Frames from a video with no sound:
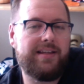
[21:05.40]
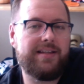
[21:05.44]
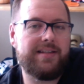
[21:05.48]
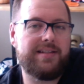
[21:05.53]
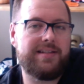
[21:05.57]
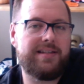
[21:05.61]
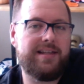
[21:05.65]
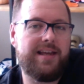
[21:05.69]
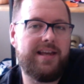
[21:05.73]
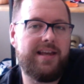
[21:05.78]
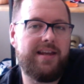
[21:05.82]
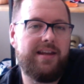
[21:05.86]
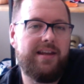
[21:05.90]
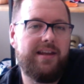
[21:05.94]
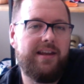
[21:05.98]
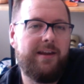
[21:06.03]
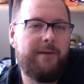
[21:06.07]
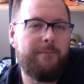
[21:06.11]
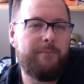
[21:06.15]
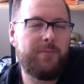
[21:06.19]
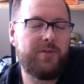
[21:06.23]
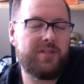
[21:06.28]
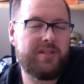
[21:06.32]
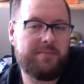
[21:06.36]
is that
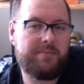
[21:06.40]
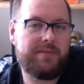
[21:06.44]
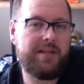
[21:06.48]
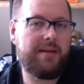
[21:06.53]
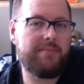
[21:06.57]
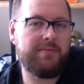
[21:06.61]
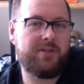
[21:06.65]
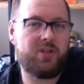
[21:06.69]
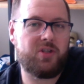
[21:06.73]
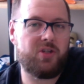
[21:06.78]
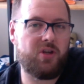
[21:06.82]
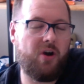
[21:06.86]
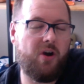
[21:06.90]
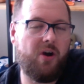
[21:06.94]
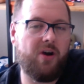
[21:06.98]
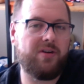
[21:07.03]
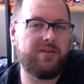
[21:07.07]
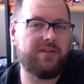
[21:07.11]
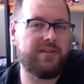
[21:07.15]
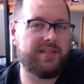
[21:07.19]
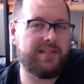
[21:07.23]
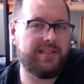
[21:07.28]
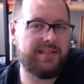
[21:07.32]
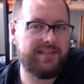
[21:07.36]
sometimes it's
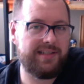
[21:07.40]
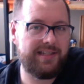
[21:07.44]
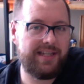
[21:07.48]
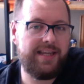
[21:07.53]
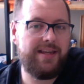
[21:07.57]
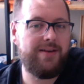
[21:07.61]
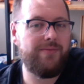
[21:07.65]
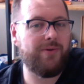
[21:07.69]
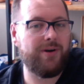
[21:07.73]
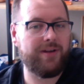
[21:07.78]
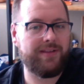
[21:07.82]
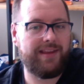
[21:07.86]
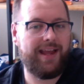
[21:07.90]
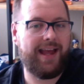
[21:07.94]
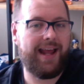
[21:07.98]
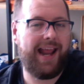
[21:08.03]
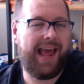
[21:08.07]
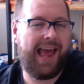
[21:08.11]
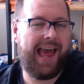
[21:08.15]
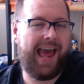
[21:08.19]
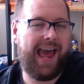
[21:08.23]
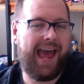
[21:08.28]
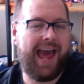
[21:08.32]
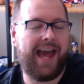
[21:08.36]
hard to see what
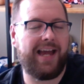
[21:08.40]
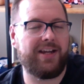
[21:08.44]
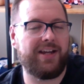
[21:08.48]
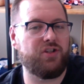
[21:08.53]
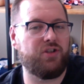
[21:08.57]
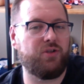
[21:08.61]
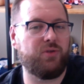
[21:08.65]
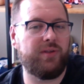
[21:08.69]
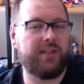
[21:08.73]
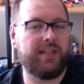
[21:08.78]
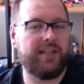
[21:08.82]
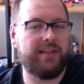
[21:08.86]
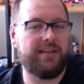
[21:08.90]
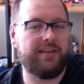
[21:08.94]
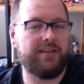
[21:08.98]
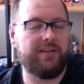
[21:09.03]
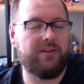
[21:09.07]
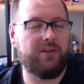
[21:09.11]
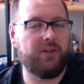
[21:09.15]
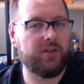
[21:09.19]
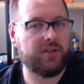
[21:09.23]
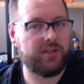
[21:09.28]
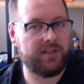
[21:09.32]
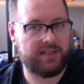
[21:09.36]
that actually
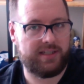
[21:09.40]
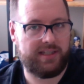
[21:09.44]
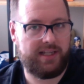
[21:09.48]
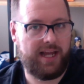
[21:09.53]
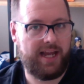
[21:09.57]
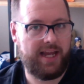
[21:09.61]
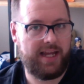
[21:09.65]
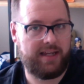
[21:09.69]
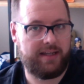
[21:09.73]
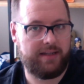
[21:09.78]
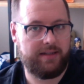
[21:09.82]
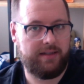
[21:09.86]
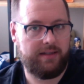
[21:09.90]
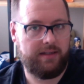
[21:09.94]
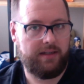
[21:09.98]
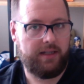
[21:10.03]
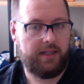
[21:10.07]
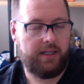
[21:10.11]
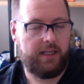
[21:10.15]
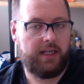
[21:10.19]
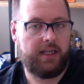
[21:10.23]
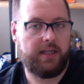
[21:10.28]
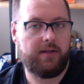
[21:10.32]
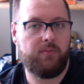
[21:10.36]
looks like
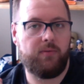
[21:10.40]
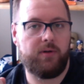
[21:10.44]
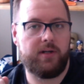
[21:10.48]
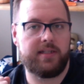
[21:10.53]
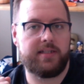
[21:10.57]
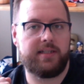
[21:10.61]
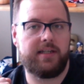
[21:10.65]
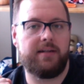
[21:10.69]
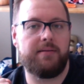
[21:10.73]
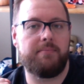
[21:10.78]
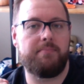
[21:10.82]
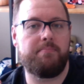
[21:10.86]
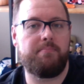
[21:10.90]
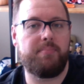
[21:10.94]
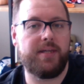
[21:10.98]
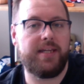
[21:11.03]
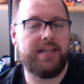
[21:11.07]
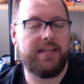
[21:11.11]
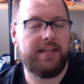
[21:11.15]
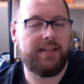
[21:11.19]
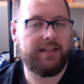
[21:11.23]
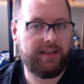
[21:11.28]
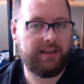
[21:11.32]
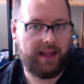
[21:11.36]
and what it's going to
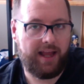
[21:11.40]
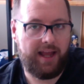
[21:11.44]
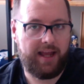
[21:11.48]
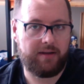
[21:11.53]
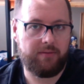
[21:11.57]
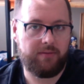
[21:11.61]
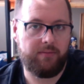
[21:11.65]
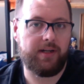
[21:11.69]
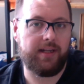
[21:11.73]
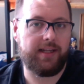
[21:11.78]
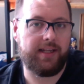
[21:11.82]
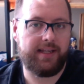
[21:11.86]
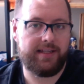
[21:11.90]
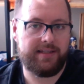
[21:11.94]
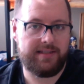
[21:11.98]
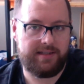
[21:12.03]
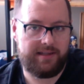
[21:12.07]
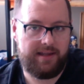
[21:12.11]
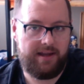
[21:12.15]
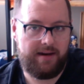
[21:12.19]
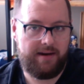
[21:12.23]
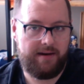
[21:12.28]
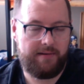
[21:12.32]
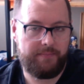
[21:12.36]
be like when it gets
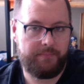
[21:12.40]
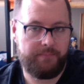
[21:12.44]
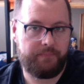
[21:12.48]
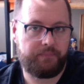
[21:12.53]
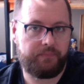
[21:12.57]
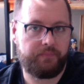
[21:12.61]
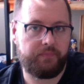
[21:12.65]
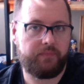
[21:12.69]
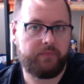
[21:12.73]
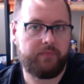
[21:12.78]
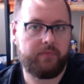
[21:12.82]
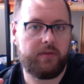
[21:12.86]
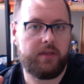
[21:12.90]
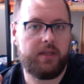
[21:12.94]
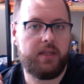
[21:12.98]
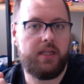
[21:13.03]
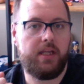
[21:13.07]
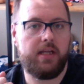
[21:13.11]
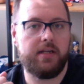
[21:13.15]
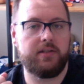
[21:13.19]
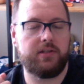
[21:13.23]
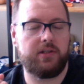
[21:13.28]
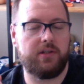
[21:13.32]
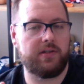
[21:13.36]
there.
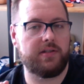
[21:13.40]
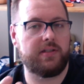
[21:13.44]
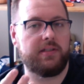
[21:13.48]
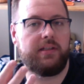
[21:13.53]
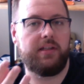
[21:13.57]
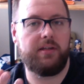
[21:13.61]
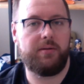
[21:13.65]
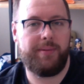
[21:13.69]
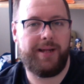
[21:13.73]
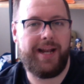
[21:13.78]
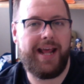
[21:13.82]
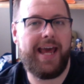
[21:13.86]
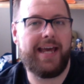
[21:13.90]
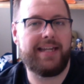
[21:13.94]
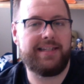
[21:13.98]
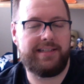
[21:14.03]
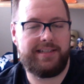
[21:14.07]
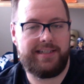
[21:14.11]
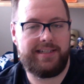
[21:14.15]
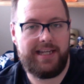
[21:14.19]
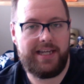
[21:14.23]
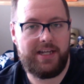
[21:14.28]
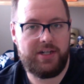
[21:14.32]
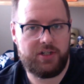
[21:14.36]
So there's a little bit of
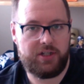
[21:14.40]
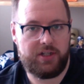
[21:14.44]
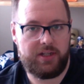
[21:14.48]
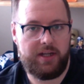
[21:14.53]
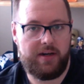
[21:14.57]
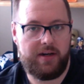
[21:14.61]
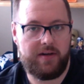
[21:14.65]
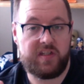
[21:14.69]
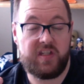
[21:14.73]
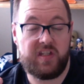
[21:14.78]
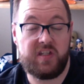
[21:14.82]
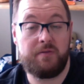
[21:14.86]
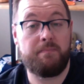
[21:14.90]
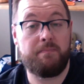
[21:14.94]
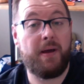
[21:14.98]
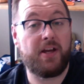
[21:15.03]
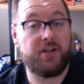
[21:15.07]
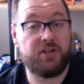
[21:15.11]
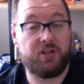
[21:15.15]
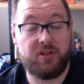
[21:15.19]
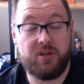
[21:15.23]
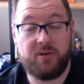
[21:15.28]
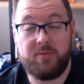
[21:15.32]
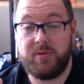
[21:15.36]
hesitation there,
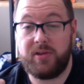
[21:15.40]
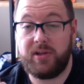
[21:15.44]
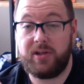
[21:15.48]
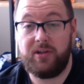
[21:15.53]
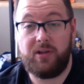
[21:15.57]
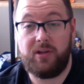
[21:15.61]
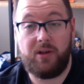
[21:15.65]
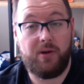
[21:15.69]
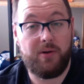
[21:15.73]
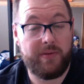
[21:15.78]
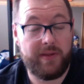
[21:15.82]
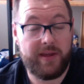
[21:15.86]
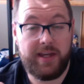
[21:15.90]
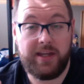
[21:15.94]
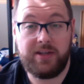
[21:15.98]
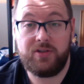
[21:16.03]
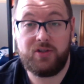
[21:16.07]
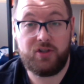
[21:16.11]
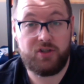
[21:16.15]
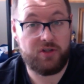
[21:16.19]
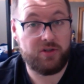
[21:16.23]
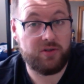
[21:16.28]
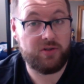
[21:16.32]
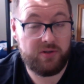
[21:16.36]
especially with clothing
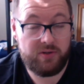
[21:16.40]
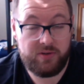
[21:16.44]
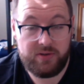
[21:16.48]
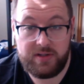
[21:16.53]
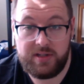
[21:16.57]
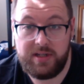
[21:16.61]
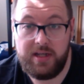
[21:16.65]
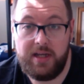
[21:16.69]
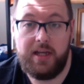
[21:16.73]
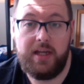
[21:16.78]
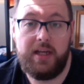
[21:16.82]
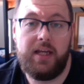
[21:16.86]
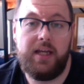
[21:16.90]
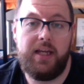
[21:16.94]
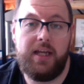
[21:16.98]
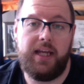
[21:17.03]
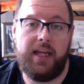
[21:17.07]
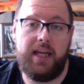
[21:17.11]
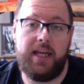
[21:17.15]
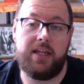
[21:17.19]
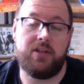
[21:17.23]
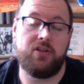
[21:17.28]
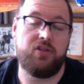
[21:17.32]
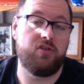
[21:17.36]
and shoes
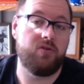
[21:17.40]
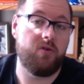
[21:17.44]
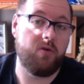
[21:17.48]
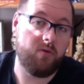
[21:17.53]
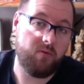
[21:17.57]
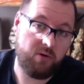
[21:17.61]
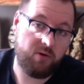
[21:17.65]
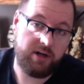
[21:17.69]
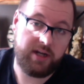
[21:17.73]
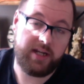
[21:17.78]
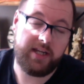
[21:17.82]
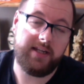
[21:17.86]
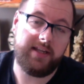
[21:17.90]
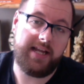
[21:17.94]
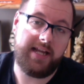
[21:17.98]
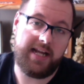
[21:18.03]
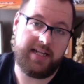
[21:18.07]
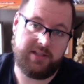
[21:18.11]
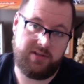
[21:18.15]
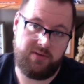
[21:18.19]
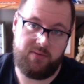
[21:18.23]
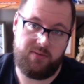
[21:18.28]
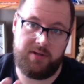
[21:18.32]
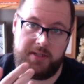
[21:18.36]
and jewelry and
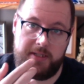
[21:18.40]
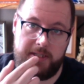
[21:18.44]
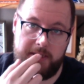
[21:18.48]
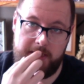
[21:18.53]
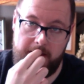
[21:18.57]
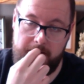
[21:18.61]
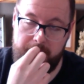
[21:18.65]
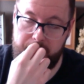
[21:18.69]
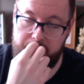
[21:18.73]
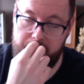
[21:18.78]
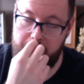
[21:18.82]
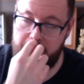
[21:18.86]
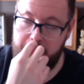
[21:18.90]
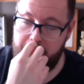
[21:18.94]
that sort of stuff.